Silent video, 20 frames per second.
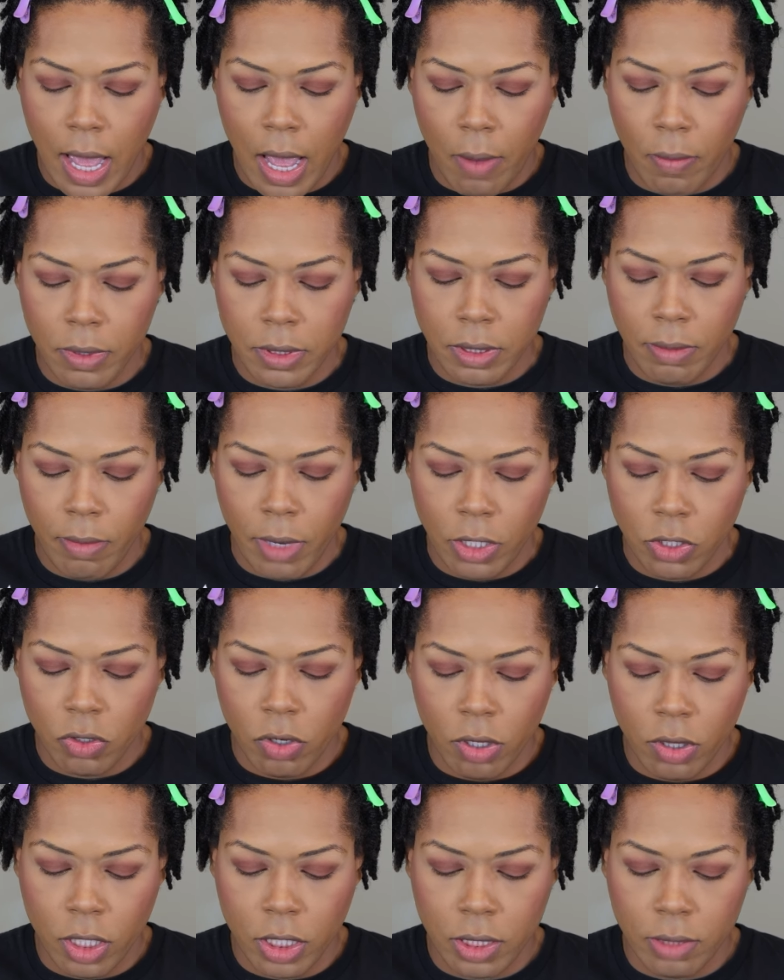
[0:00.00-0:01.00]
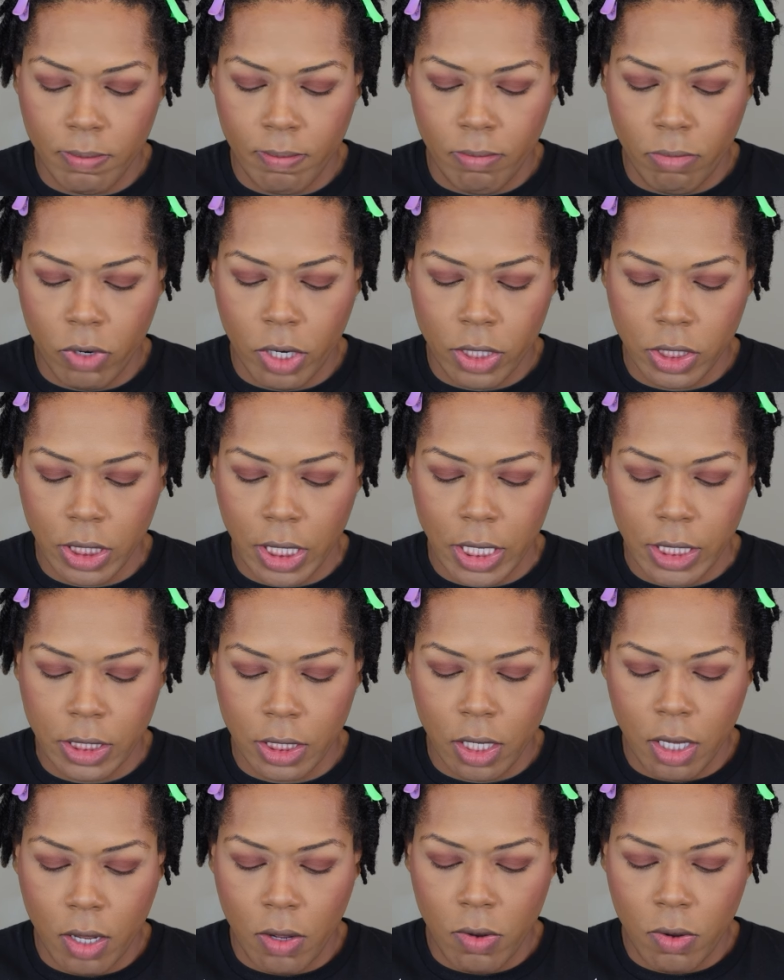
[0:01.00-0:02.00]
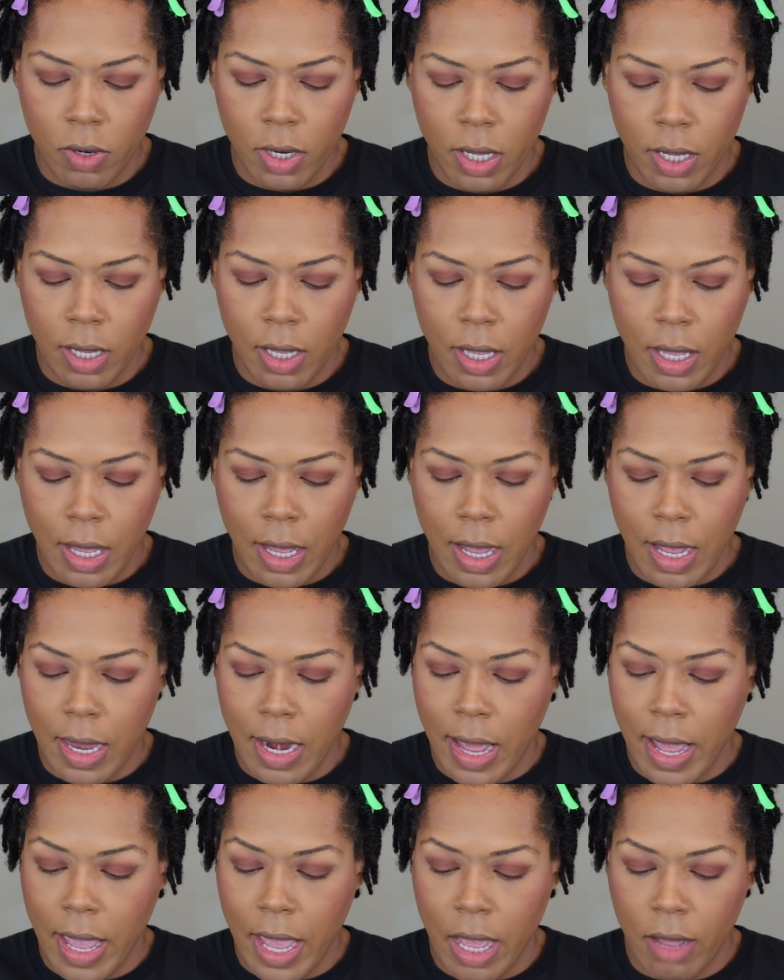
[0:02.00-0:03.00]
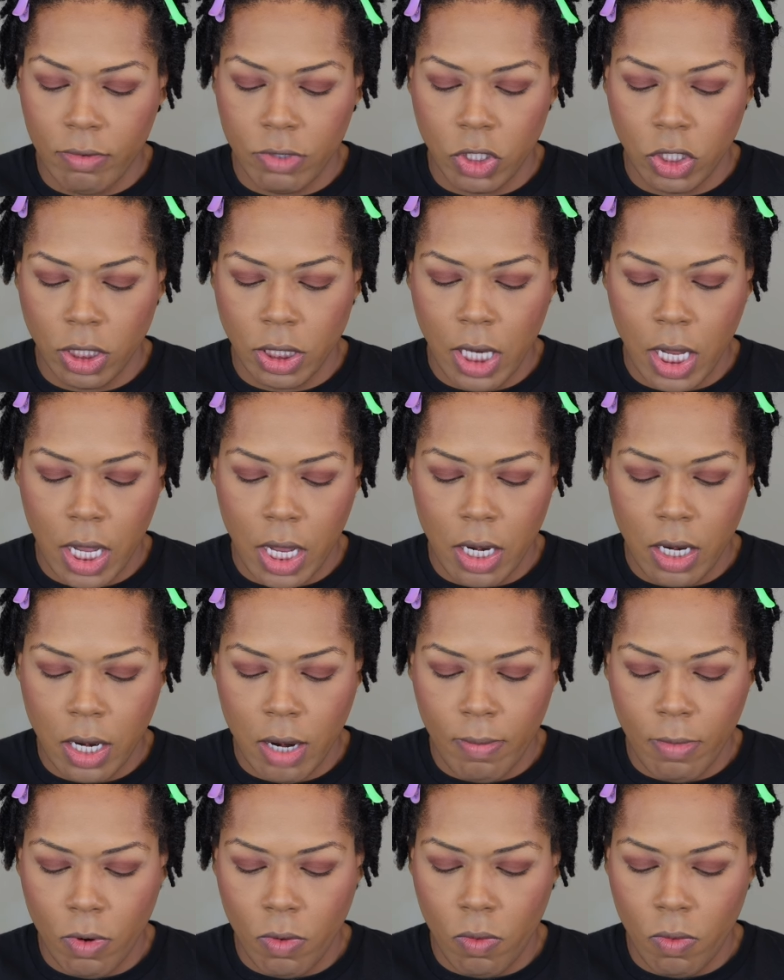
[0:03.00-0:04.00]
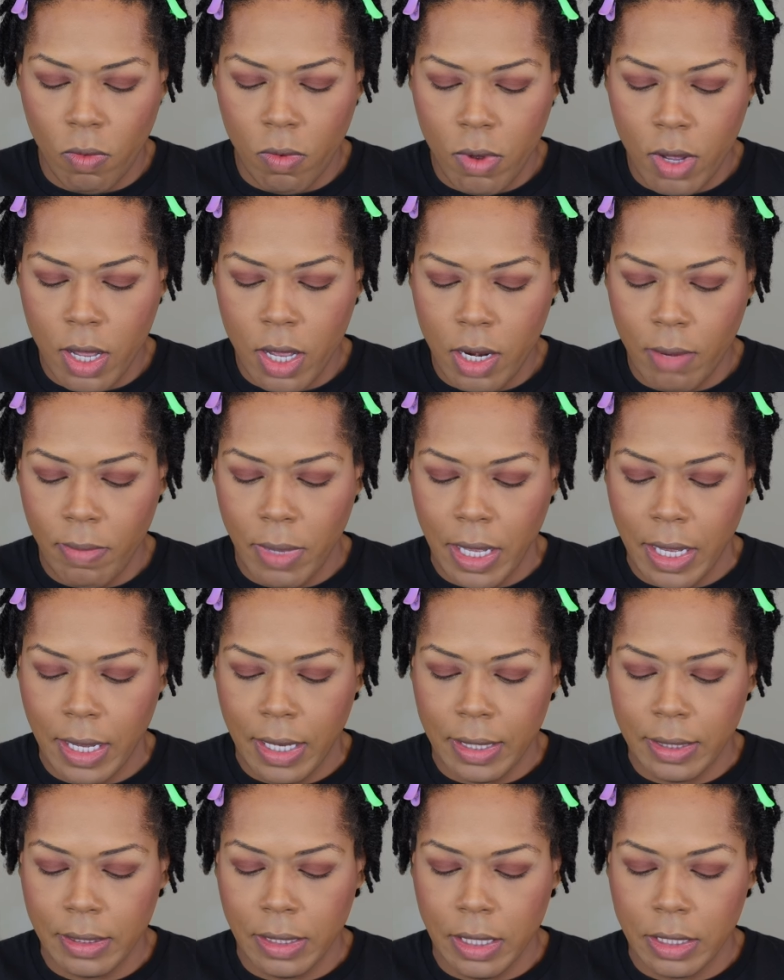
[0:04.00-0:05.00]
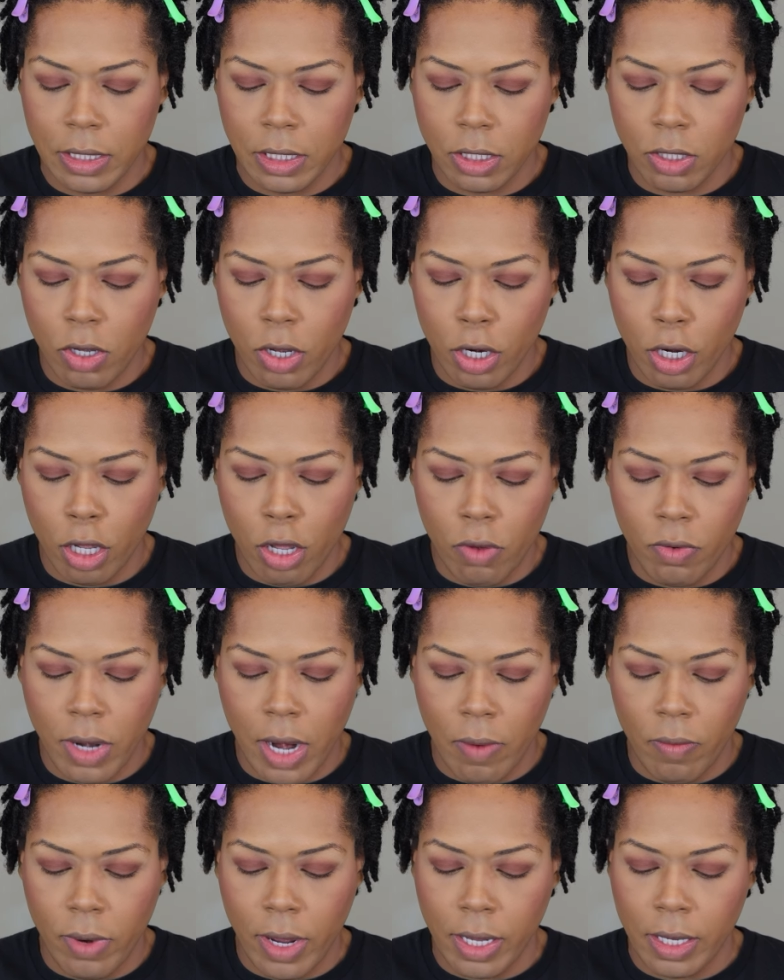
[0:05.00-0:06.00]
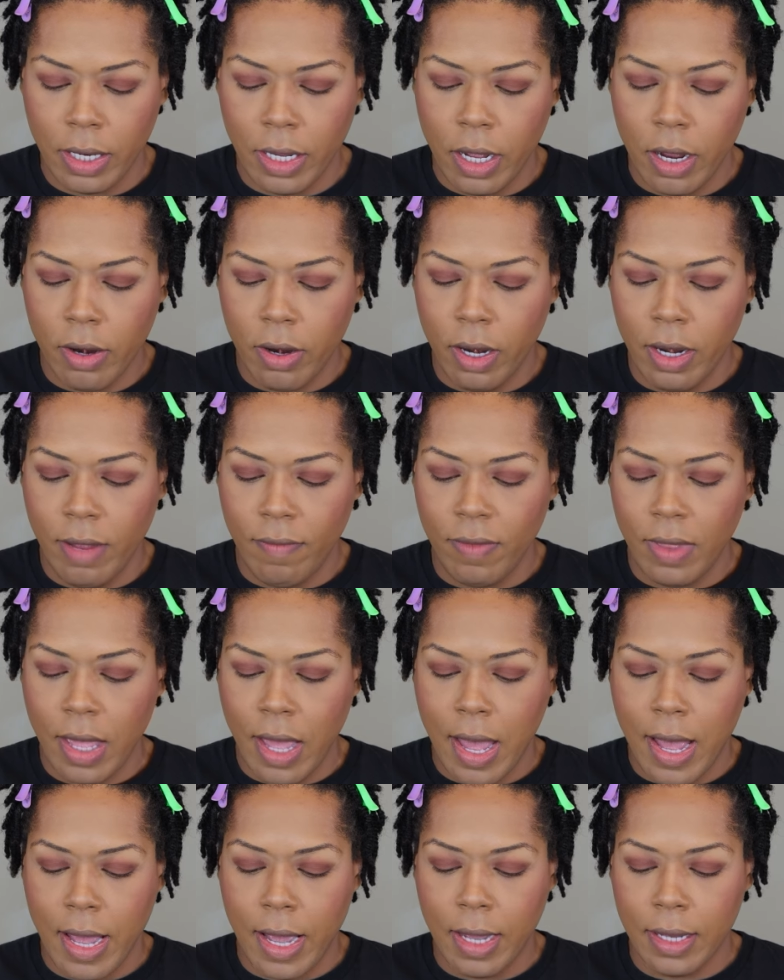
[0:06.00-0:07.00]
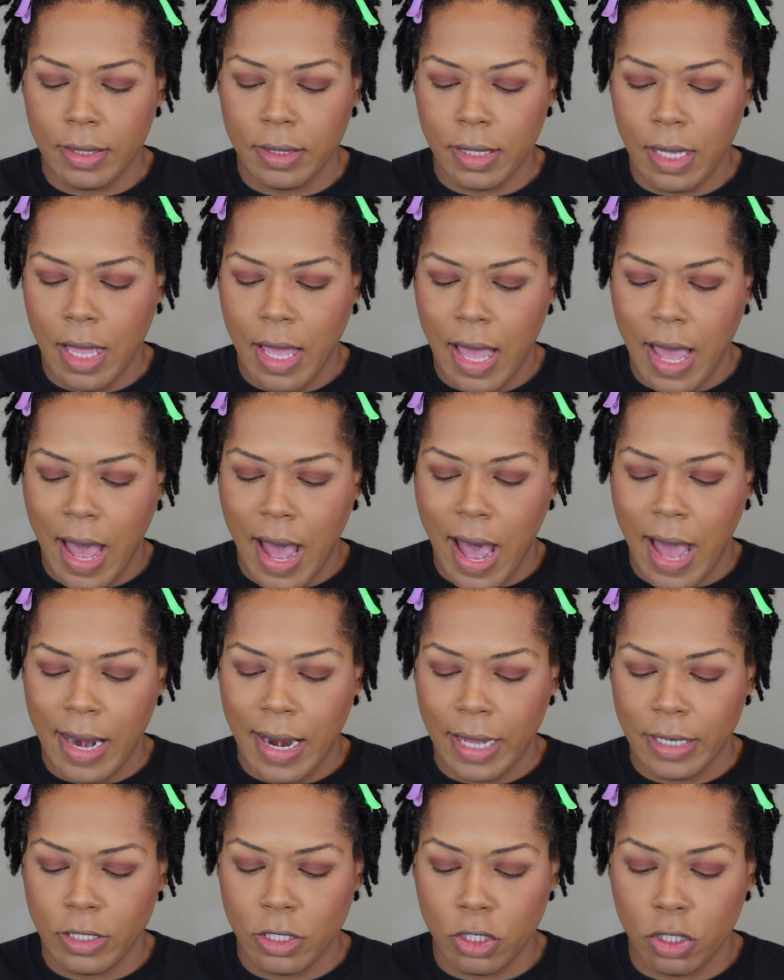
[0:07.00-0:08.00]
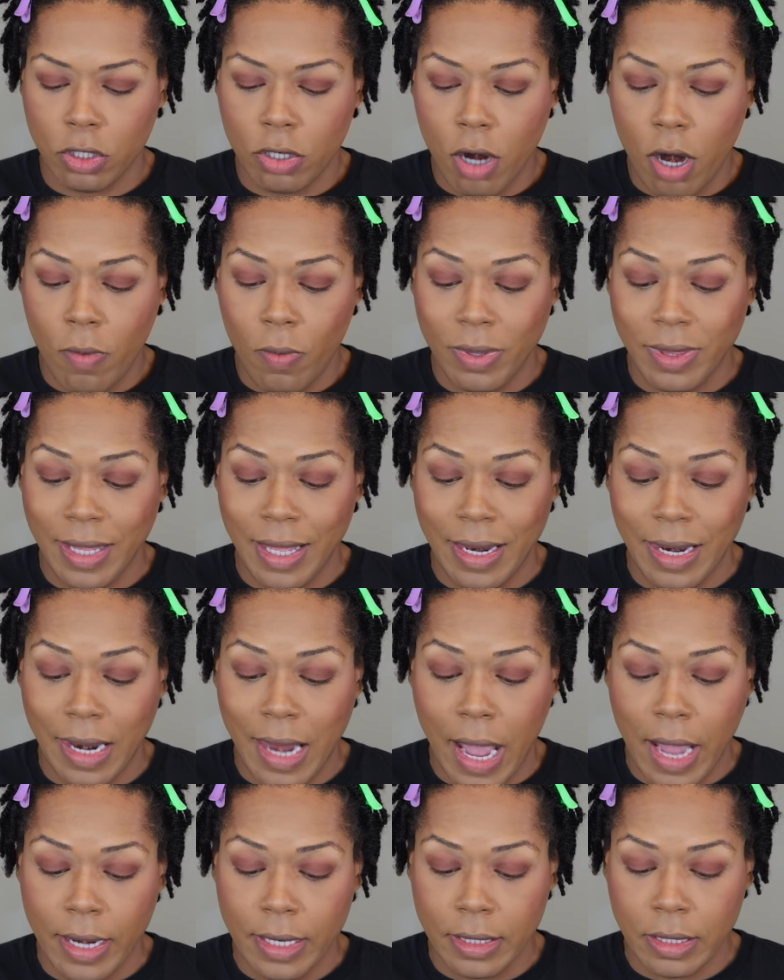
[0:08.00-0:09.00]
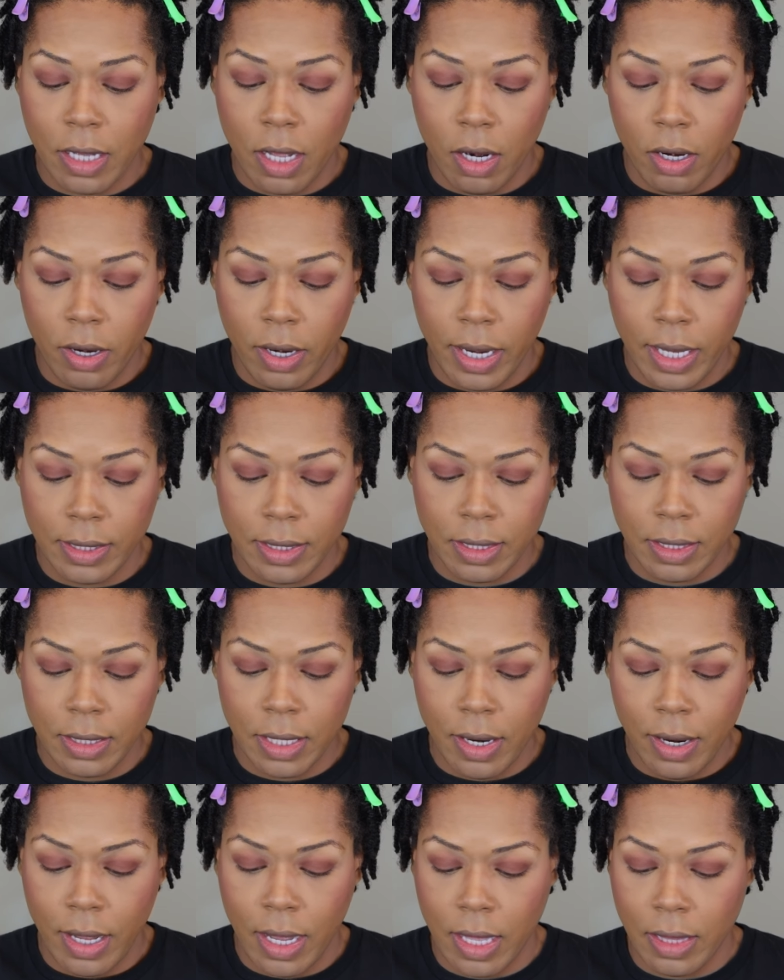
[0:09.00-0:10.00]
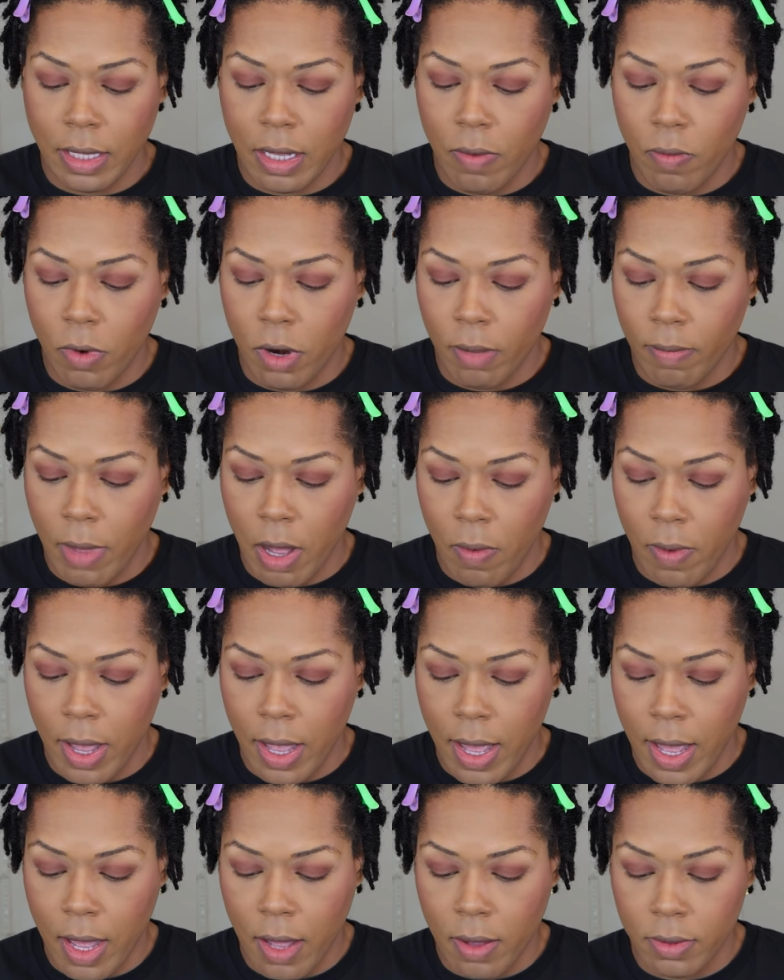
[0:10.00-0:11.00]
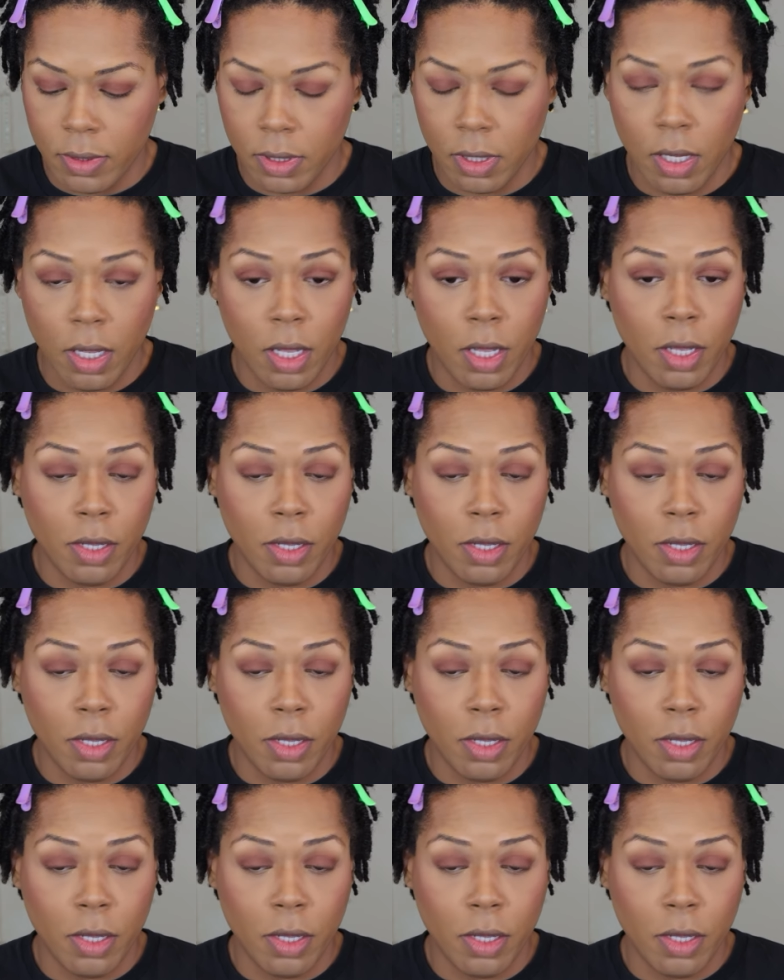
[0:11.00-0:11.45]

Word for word: I want to make sure this brush is coated and I have shade number one because this is going to go directly underneath the eyes. I like to start with the lightest color necessary and then work my way out.